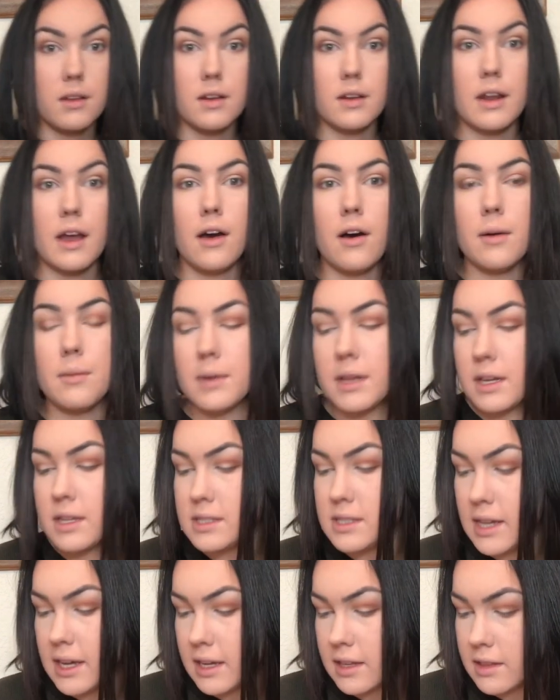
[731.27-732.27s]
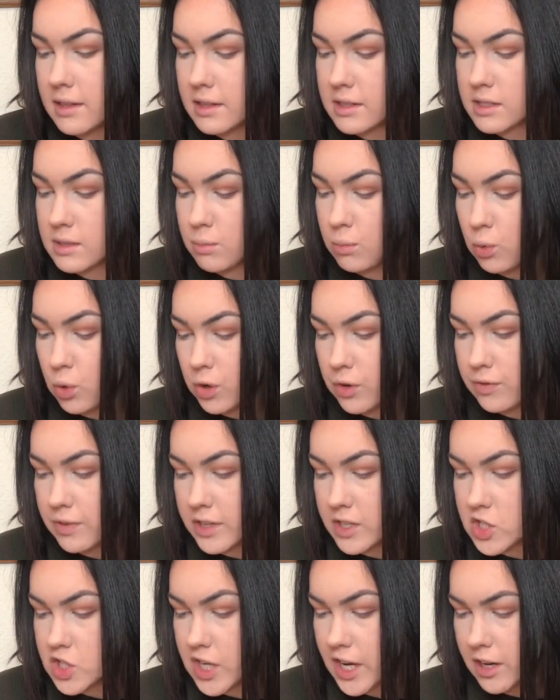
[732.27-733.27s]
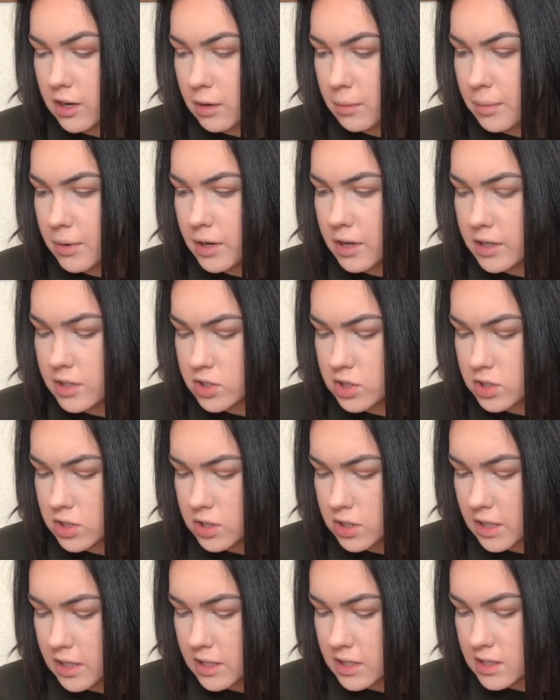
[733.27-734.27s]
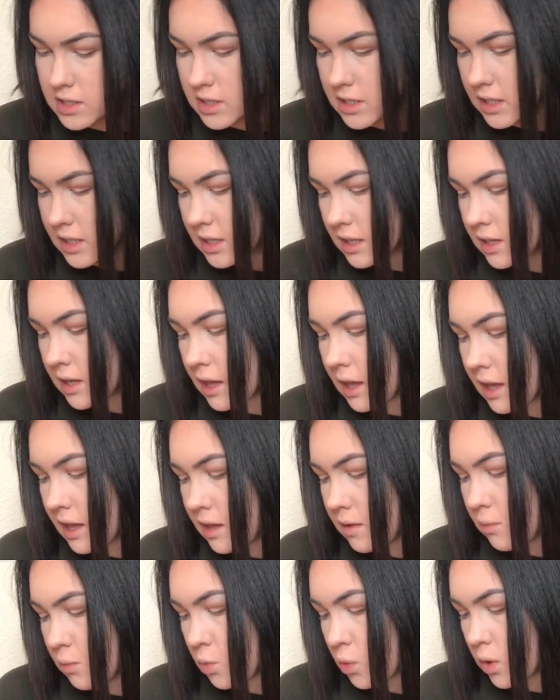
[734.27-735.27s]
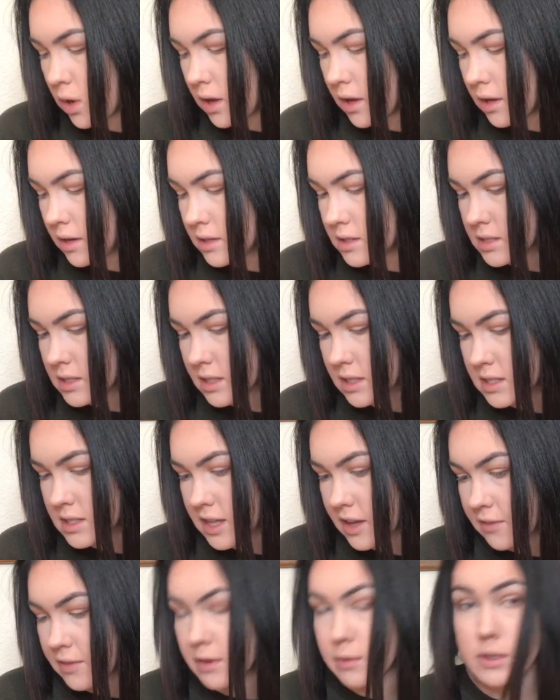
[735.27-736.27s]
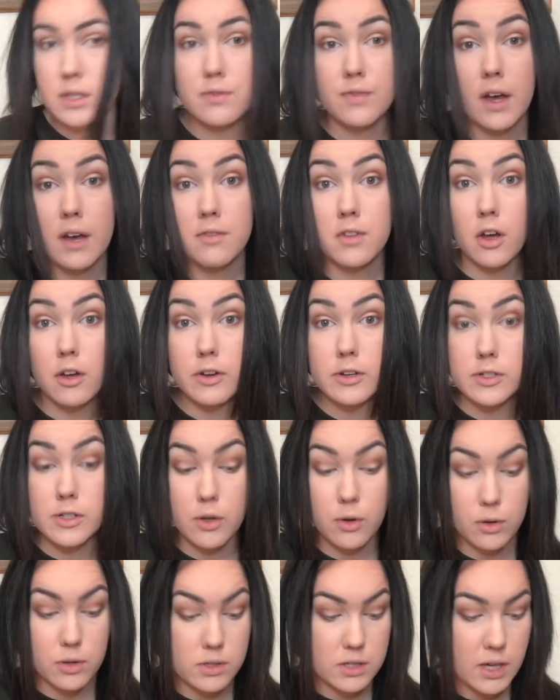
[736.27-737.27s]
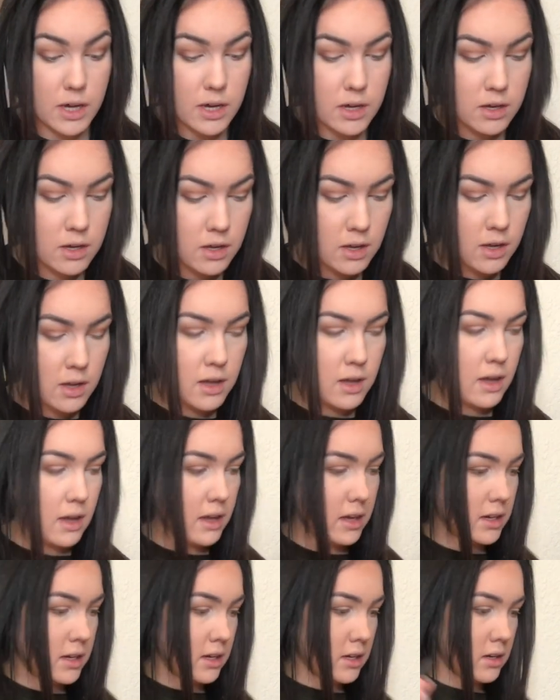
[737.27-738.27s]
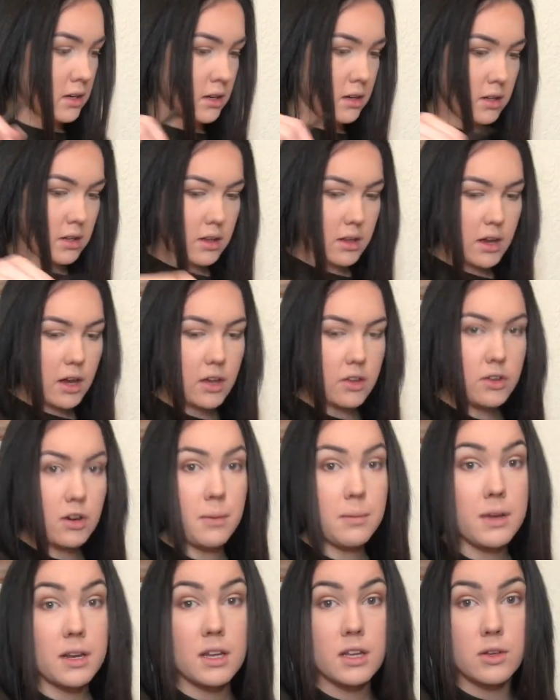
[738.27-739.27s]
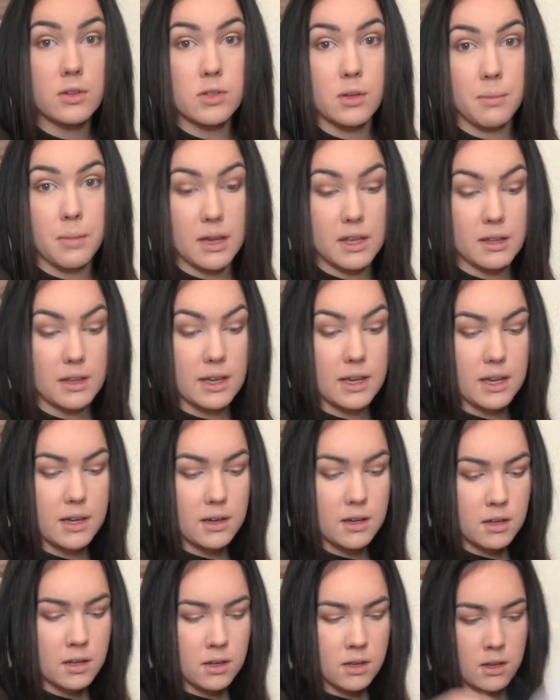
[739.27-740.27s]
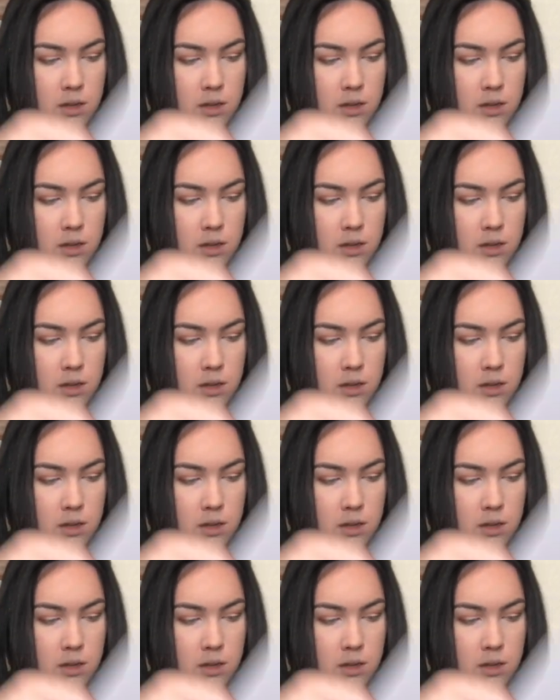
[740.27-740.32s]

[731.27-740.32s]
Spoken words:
Now I'm going to take this Morphe shader brush. It's the M167. It was $5 at Ulta. And the color I'm going to use on my lid,